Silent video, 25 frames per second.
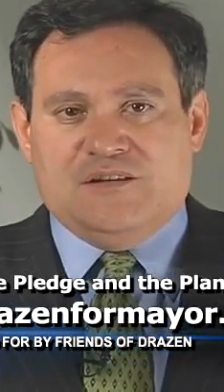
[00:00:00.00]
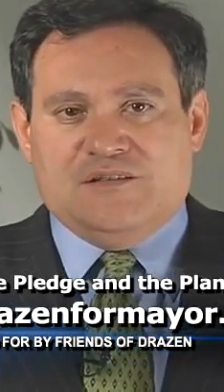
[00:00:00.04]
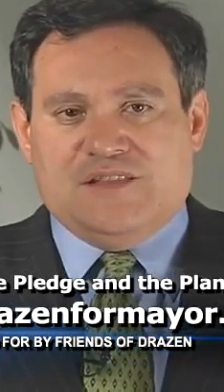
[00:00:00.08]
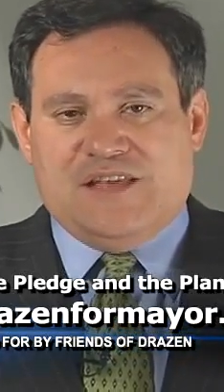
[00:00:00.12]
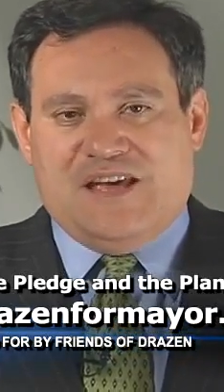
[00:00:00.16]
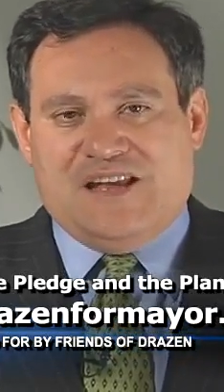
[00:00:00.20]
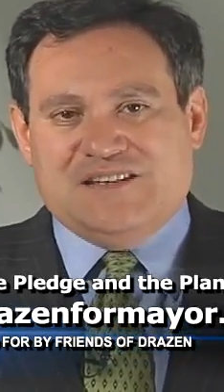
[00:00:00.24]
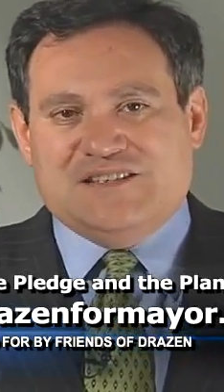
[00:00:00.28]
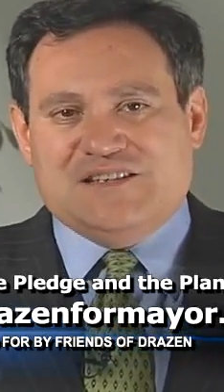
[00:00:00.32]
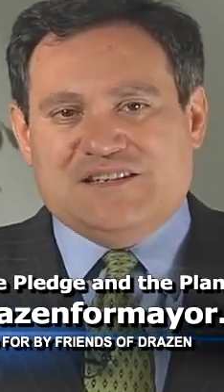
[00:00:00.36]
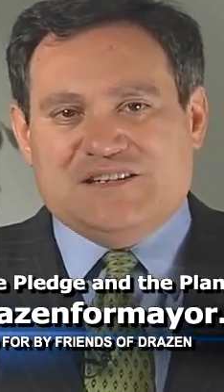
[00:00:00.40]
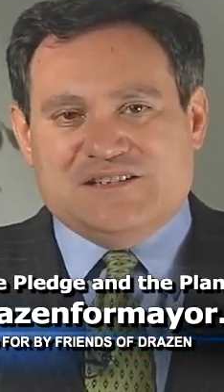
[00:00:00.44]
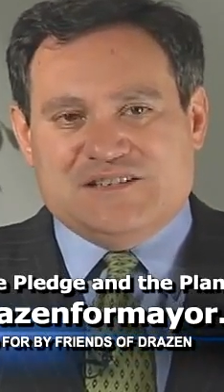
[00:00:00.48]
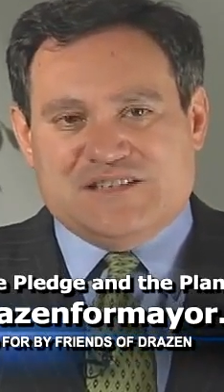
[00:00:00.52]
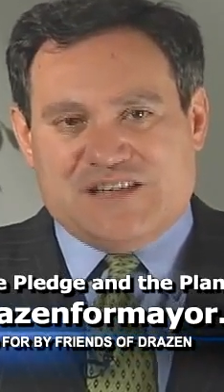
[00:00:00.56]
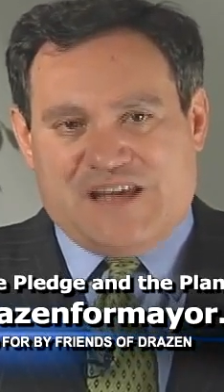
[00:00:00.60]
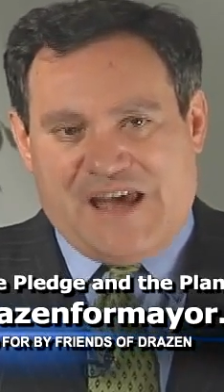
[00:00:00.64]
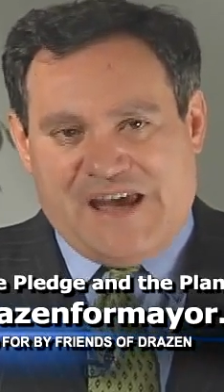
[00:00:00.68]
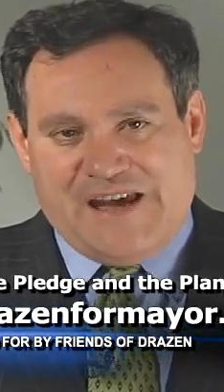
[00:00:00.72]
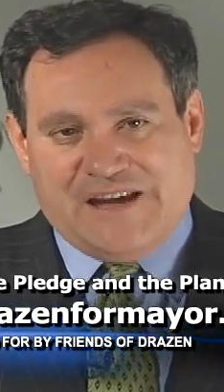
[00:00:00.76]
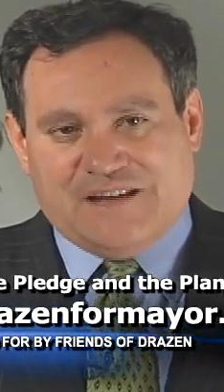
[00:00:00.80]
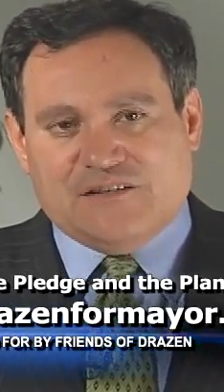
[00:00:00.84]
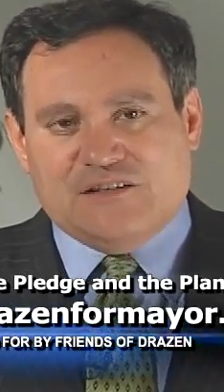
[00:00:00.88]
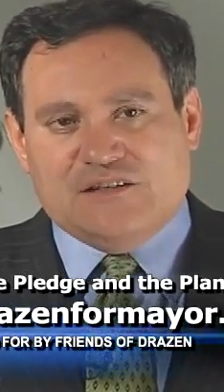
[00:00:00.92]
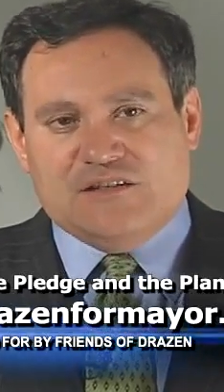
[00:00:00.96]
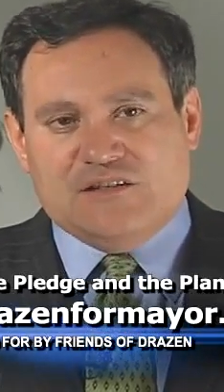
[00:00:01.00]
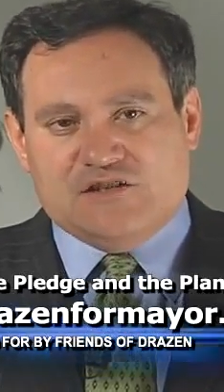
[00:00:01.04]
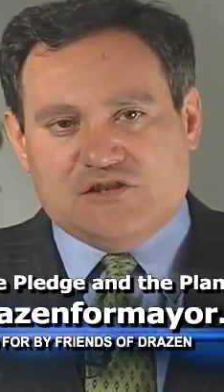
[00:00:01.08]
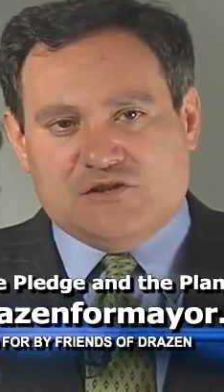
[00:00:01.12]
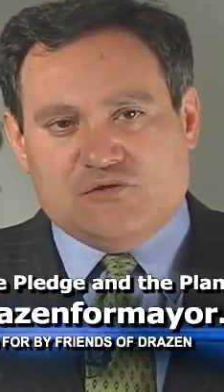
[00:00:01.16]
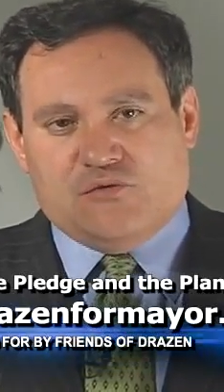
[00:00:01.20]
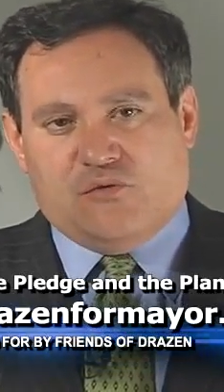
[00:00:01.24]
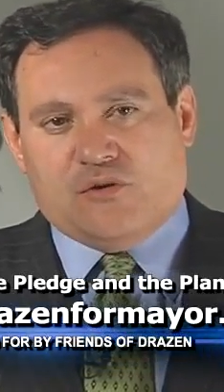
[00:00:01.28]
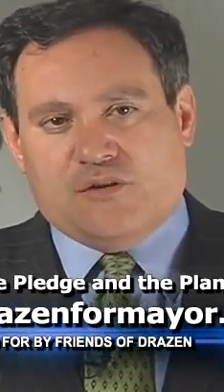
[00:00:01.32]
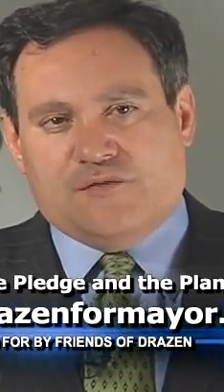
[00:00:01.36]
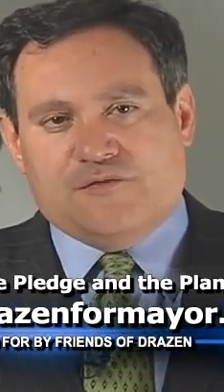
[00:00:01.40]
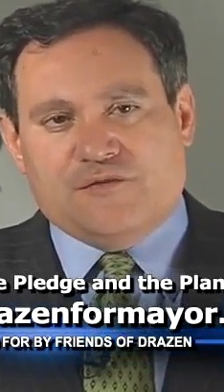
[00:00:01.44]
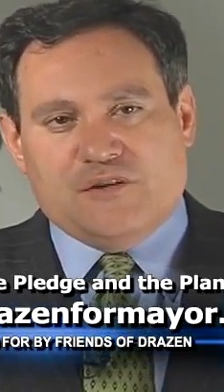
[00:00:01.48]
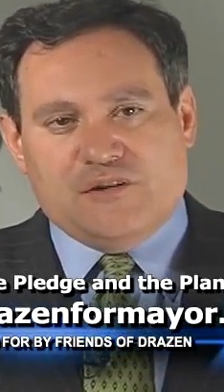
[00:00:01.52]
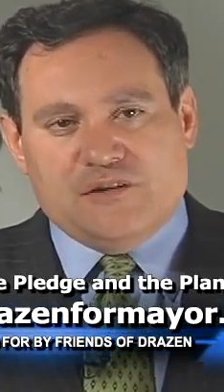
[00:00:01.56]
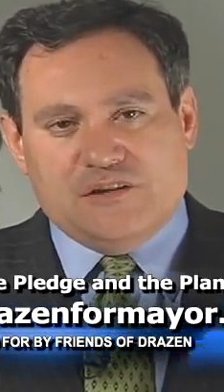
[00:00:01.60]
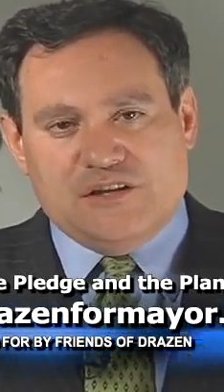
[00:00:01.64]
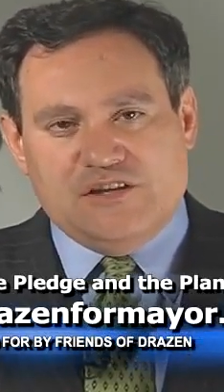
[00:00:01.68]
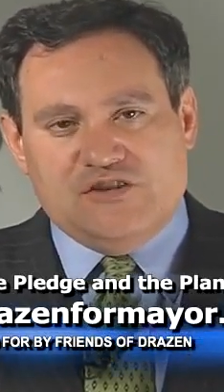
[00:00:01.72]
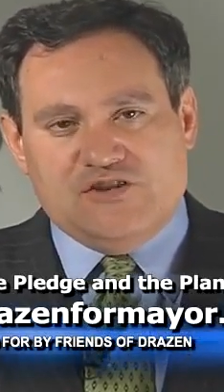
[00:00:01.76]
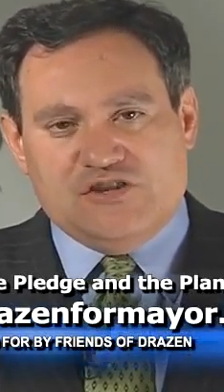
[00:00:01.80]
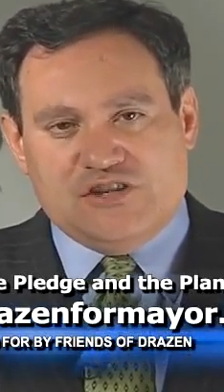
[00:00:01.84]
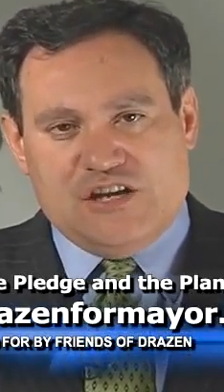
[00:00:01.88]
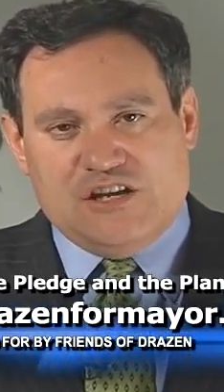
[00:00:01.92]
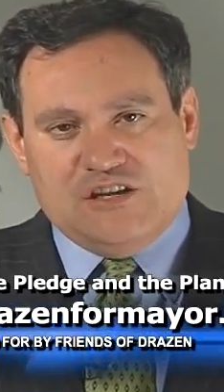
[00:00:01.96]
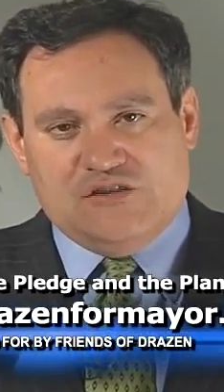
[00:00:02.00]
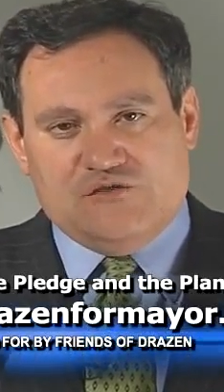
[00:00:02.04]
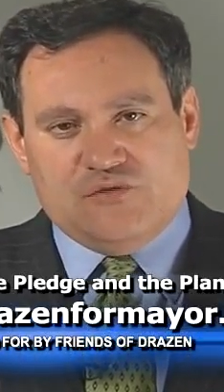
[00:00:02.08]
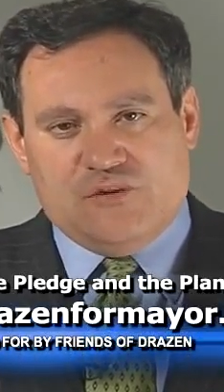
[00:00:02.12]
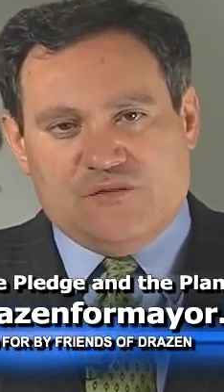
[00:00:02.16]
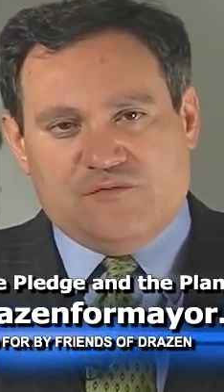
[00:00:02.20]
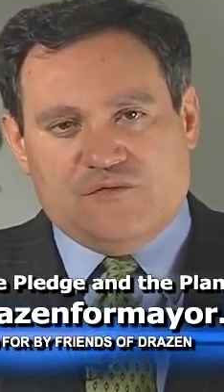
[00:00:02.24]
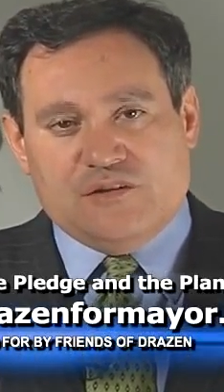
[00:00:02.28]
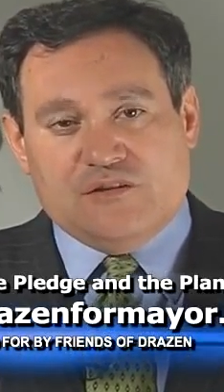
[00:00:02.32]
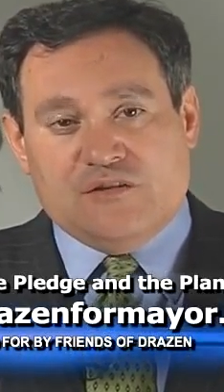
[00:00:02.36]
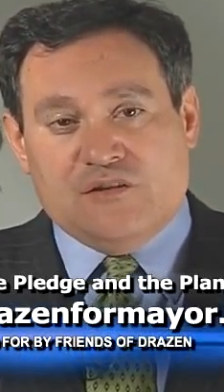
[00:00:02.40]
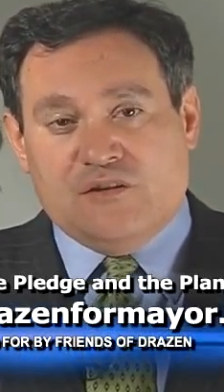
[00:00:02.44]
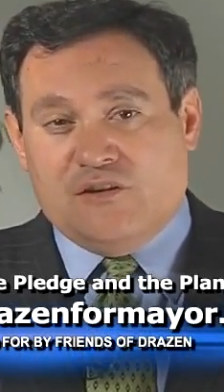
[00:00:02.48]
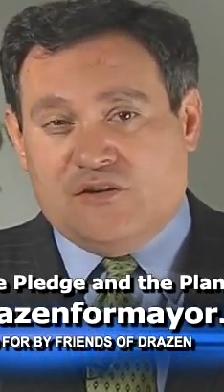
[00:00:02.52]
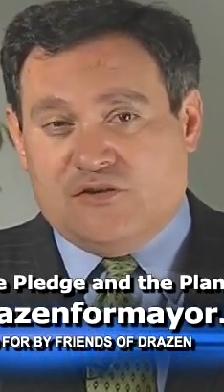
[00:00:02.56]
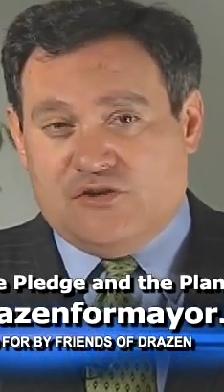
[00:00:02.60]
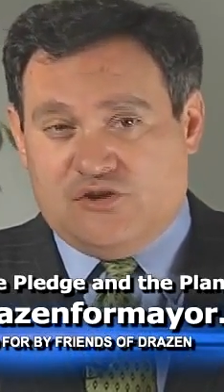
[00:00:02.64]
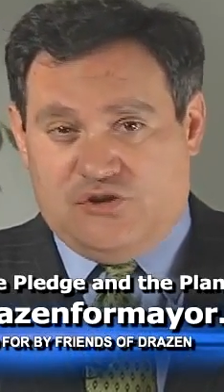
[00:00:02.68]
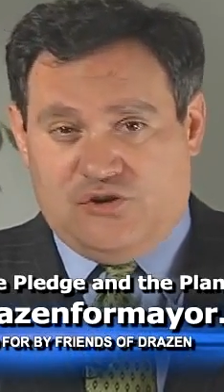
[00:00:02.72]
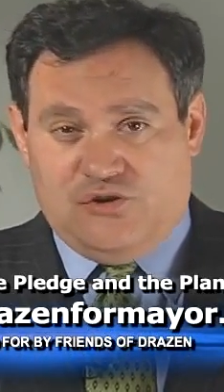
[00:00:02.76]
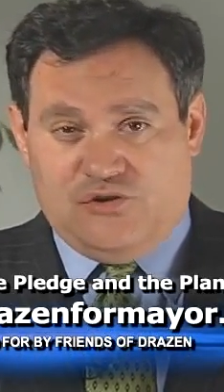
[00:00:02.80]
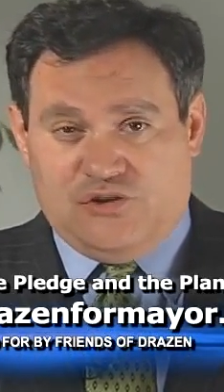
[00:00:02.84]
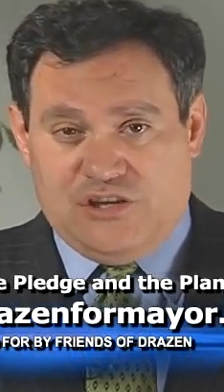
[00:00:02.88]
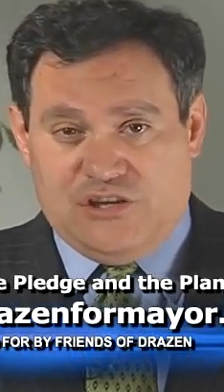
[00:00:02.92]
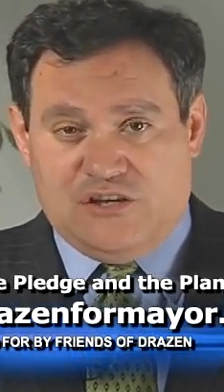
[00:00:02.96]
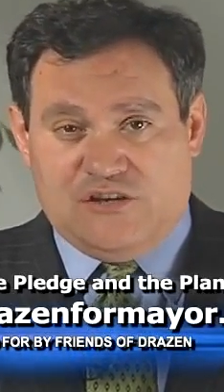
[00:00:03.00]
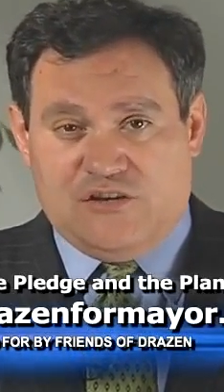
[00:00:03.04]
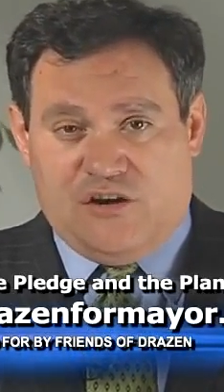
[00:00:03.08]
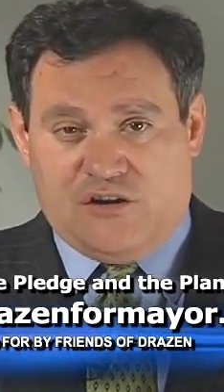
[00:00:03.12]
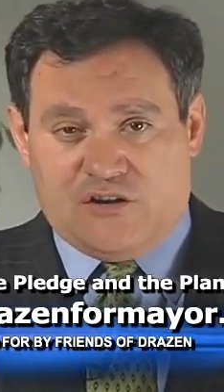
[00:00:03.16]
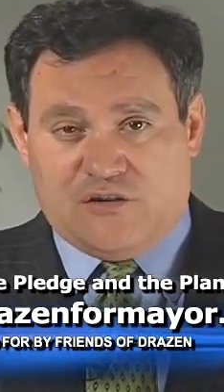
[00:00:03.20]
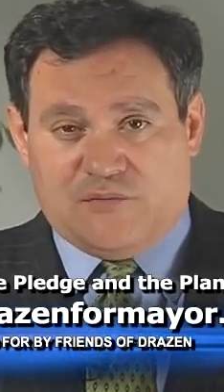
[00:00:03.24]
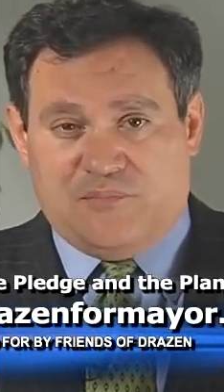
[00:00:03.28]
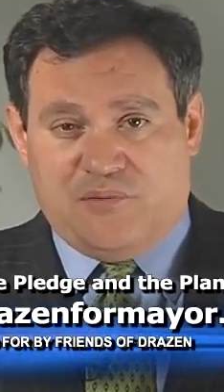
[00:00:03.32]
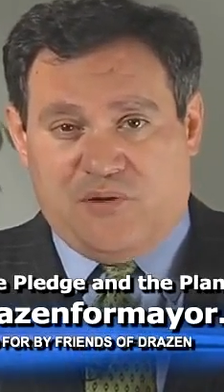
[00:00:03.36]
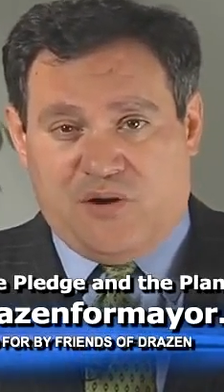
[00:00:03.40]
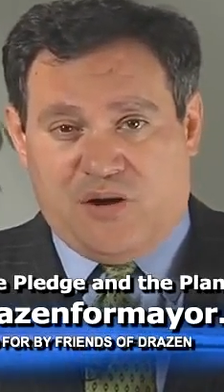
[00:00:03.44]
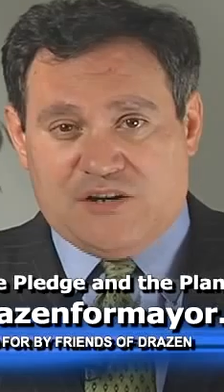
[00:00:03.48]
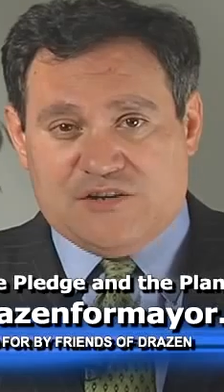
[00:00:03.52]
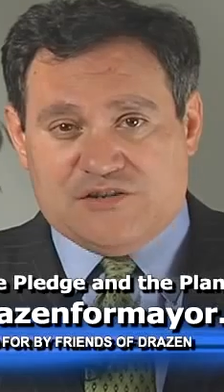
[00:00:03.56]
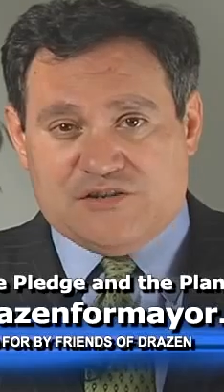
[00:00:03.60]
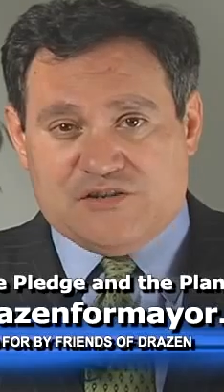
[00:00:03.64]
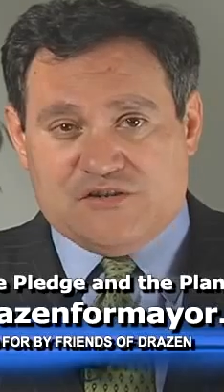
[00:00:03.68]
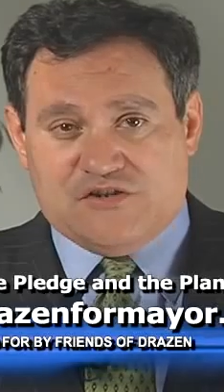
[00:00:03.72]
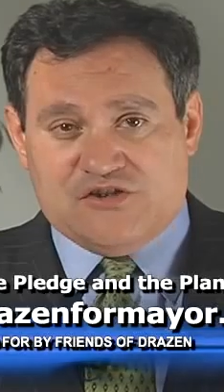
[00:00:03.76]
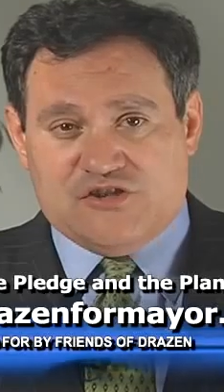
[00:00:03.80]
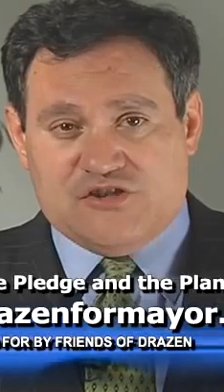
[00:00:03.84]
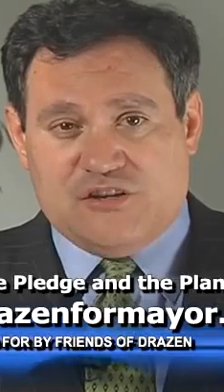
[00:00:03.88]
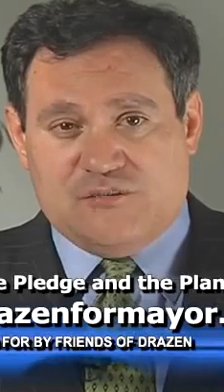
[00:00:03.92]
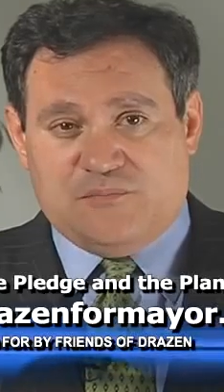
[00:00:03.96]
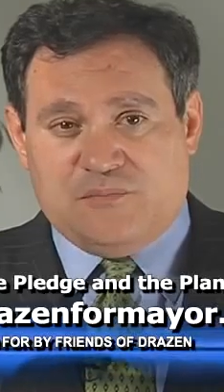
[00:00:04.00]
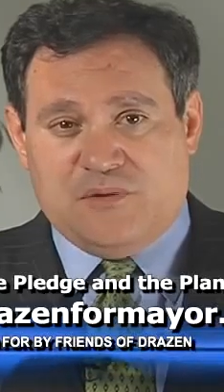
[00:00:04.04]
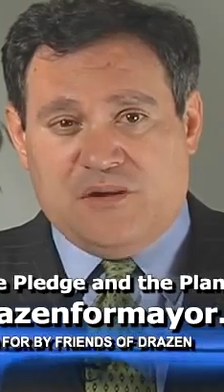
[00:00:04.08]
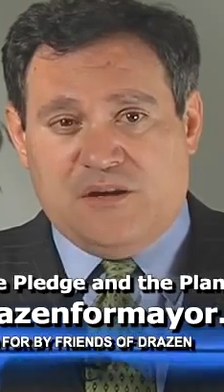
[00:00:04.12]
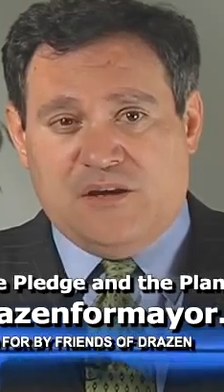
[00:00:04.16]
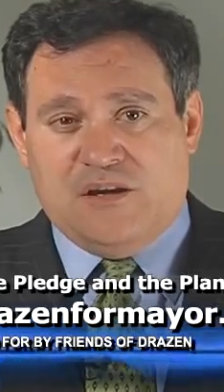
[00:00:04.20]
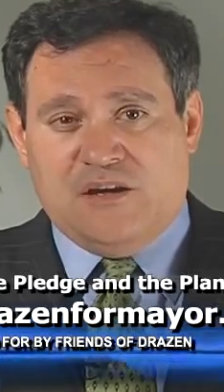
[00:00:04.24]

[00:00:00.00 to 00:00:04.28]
That is exactly the sort of cliche-driven, cookie-cutter partisanship